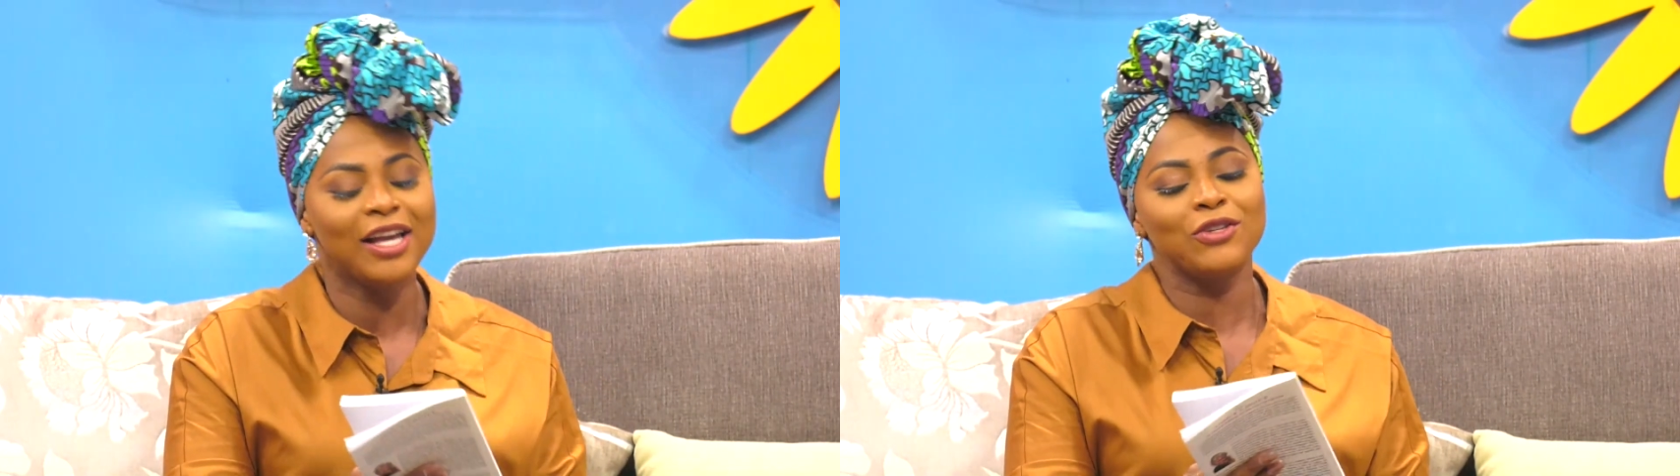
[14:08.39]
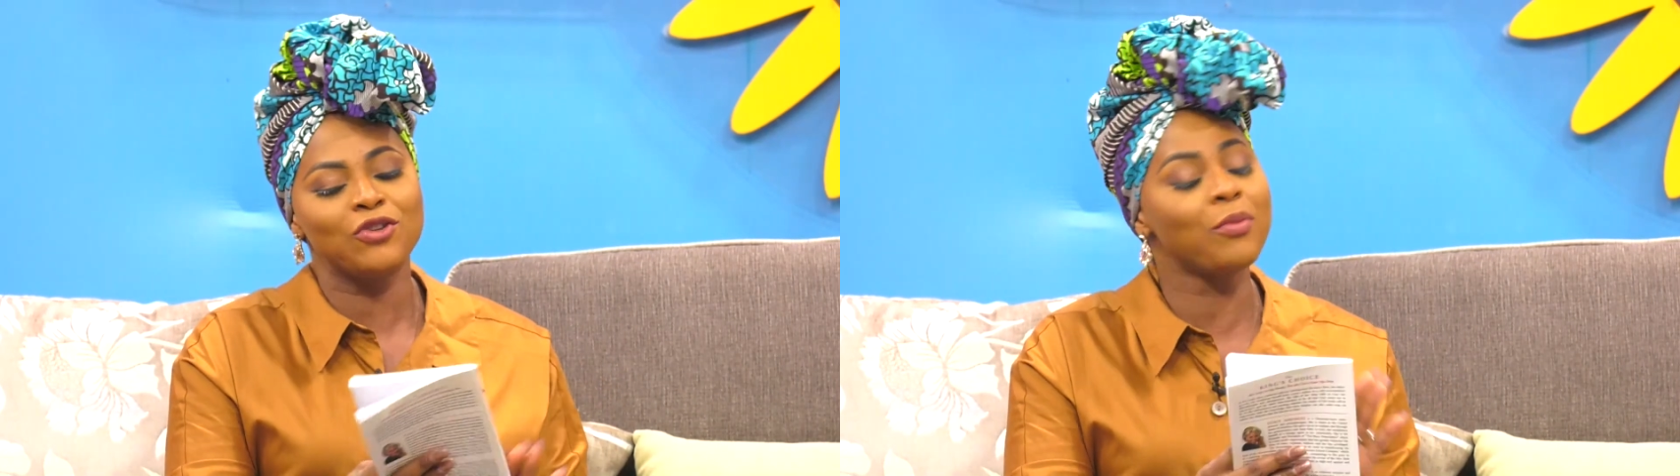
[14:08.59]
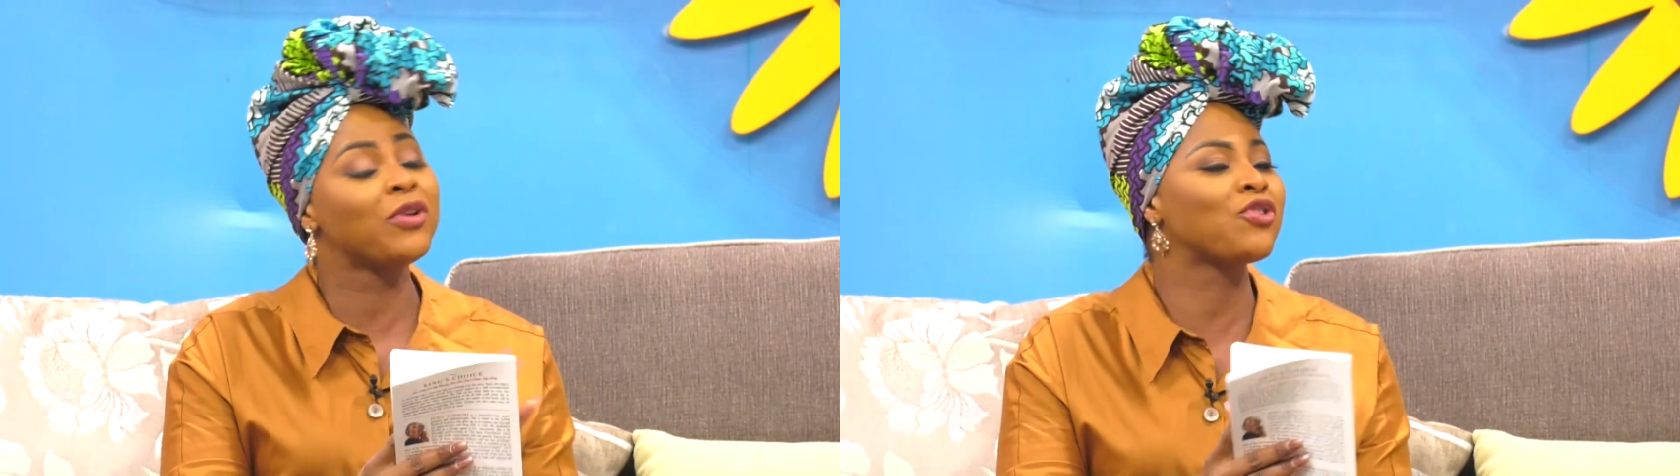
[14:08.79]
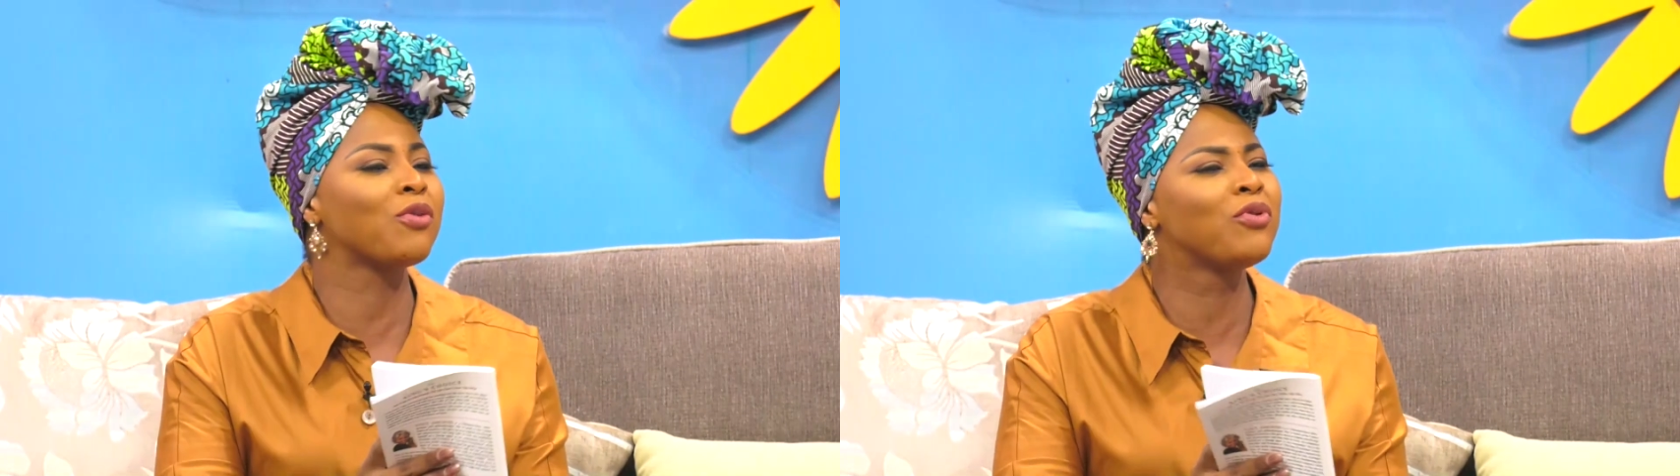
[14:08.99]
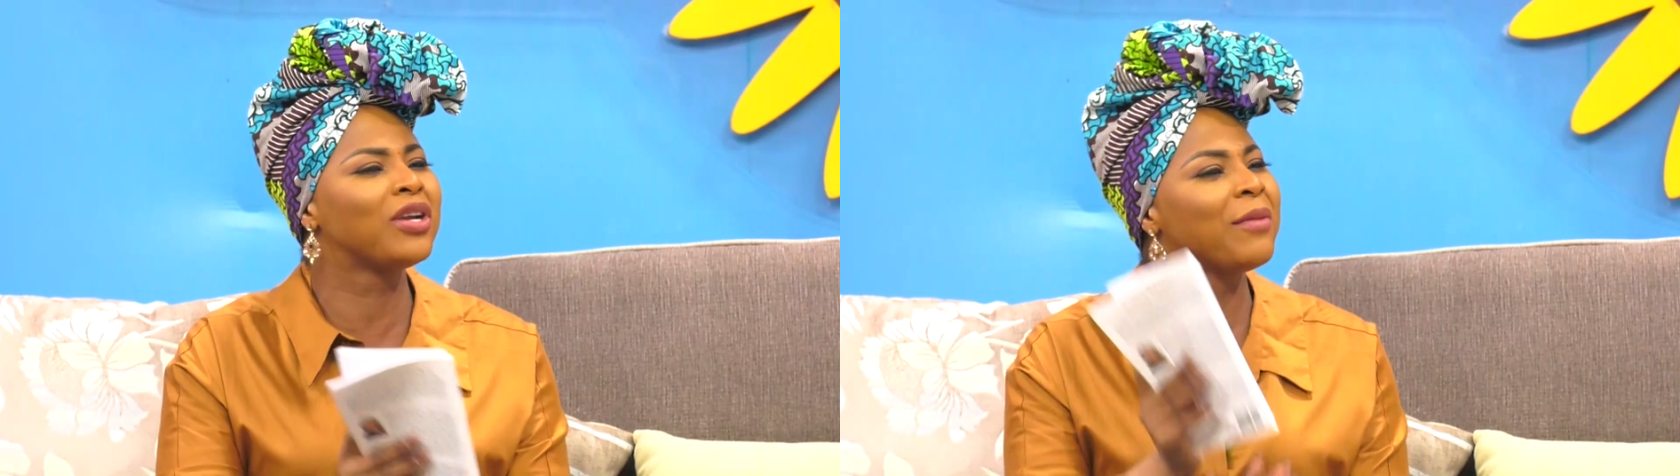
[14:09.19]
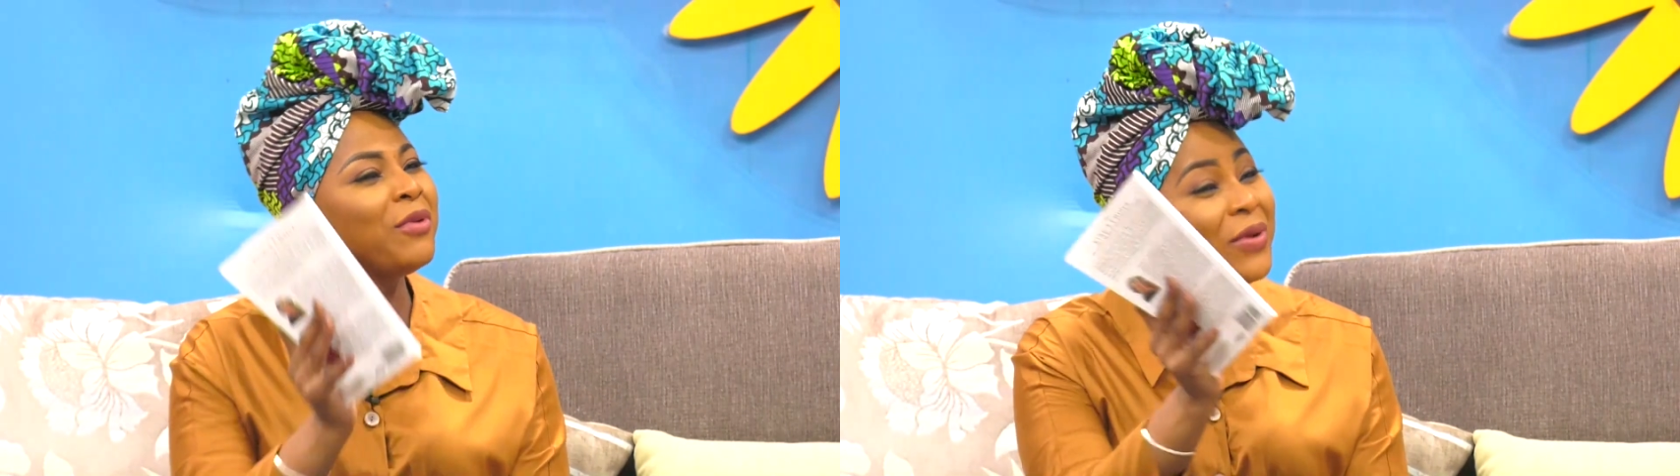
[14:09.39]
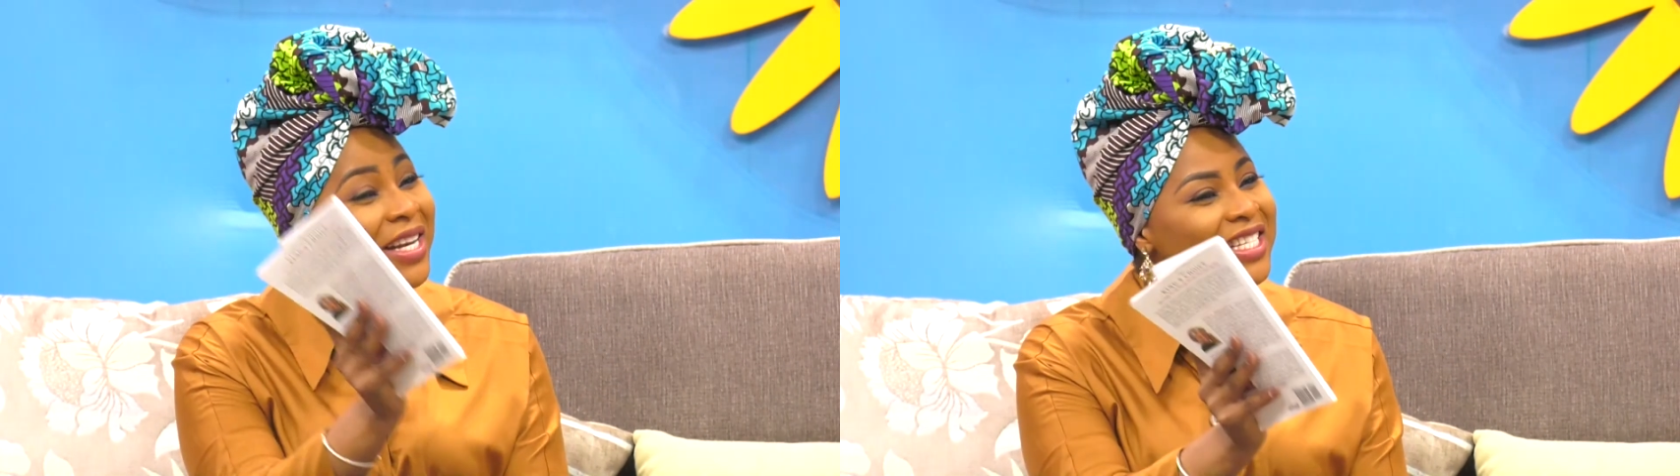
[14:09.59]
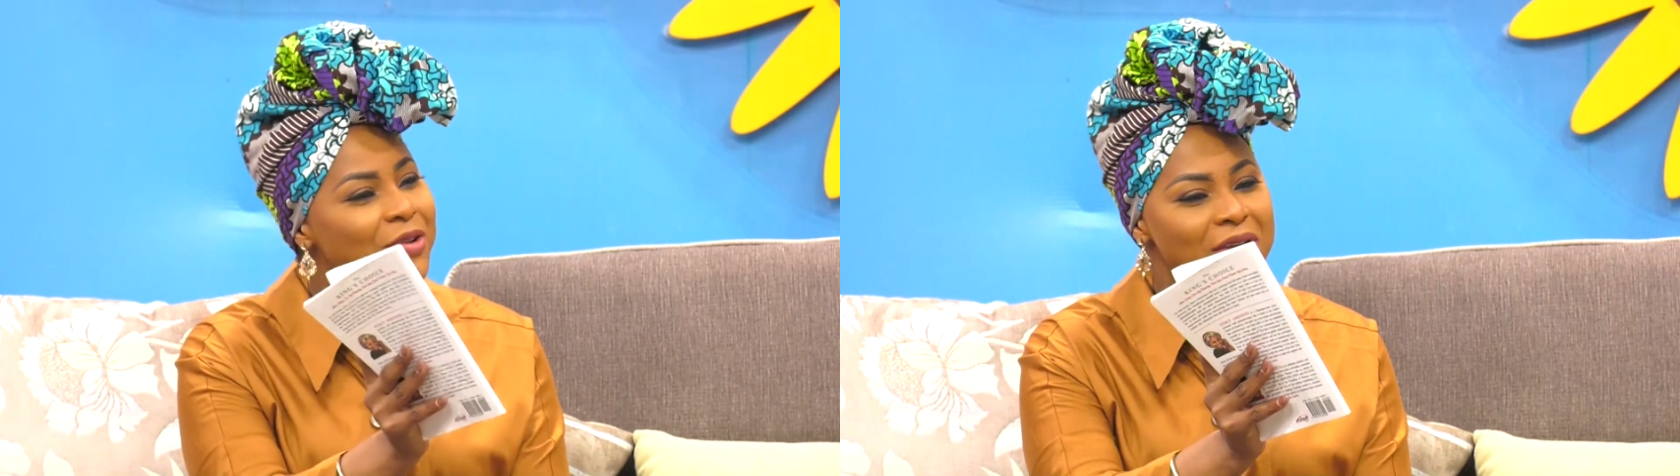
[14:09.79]
So me true book let me
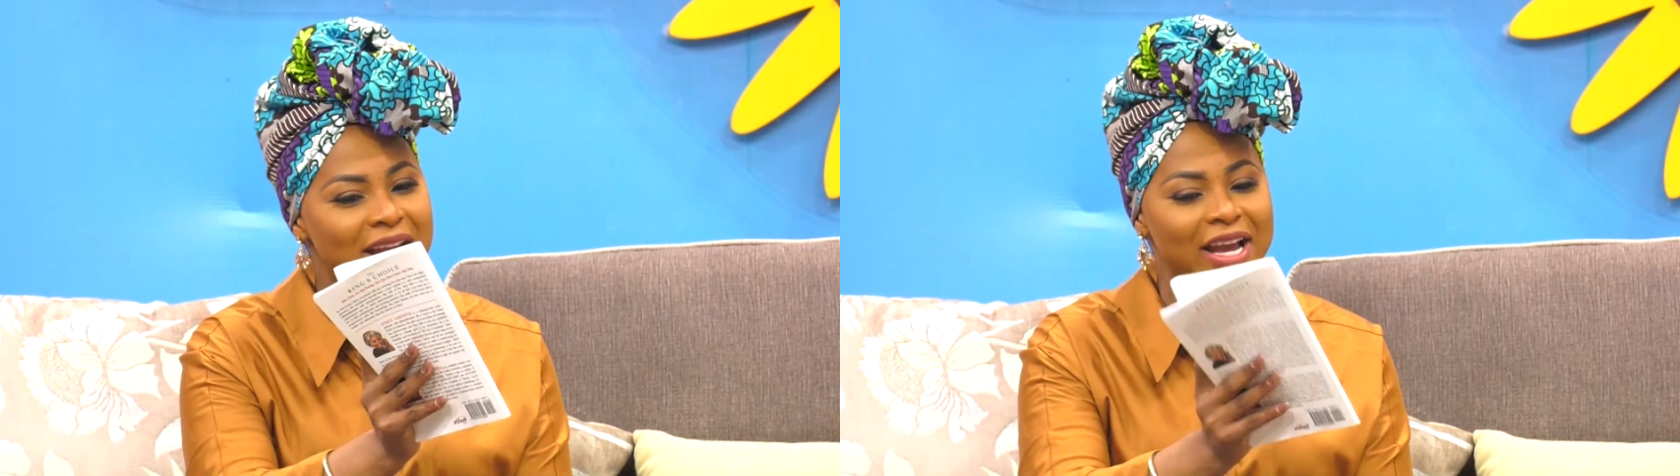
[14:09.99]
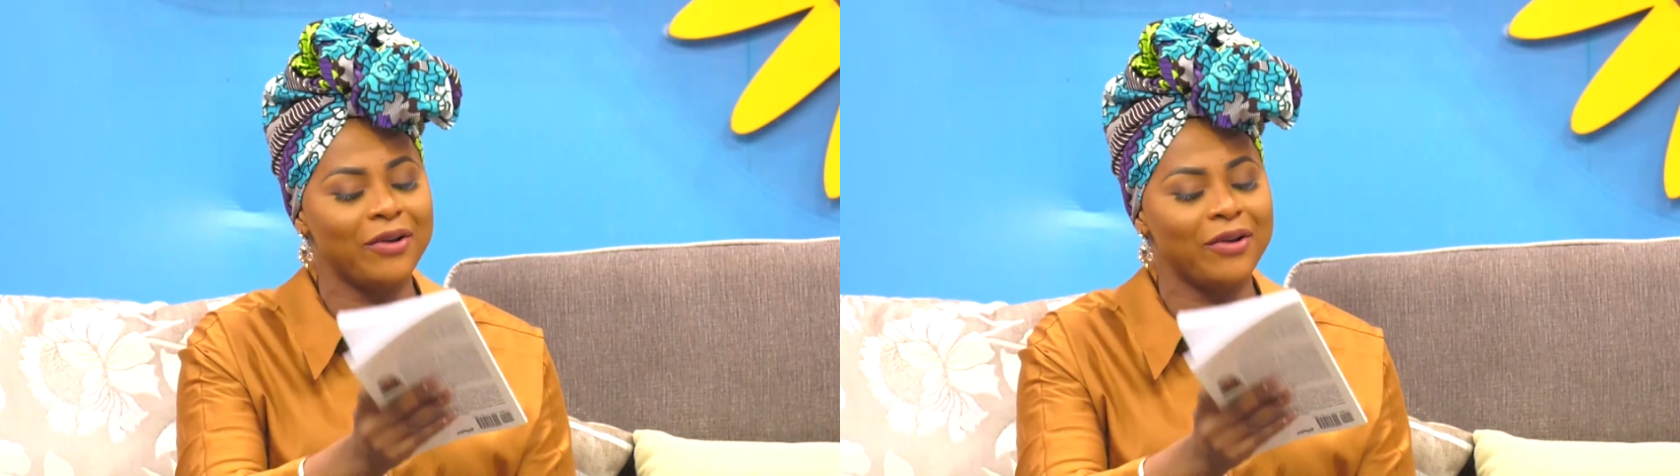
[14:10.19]
really see you here.